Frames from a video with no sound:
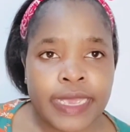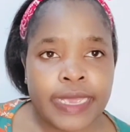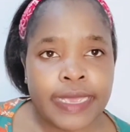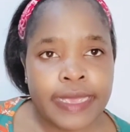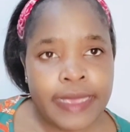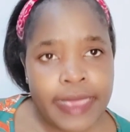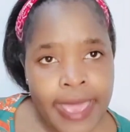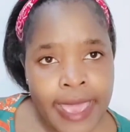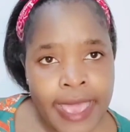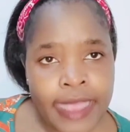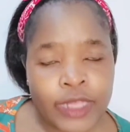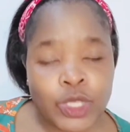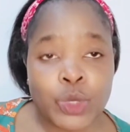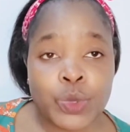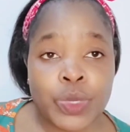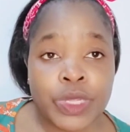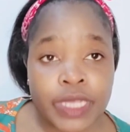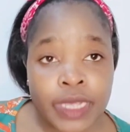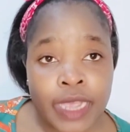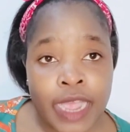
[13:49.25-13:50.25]
Yeah,
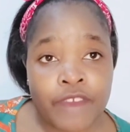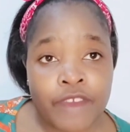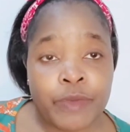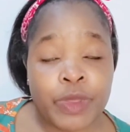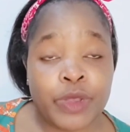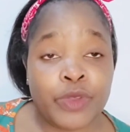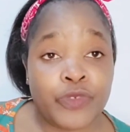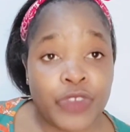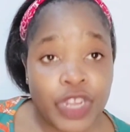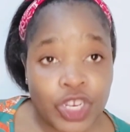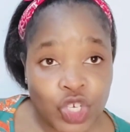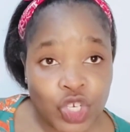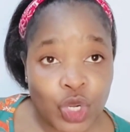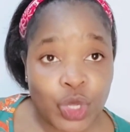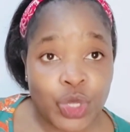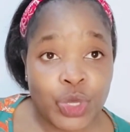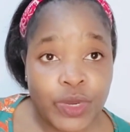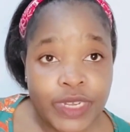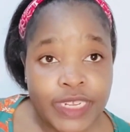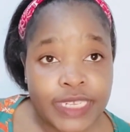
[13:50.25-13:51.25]
during the government of national
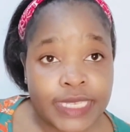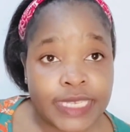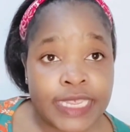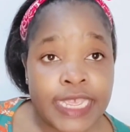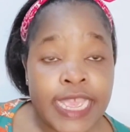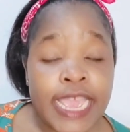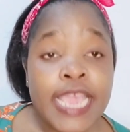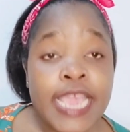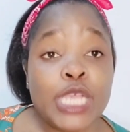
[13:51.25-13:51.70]
unity.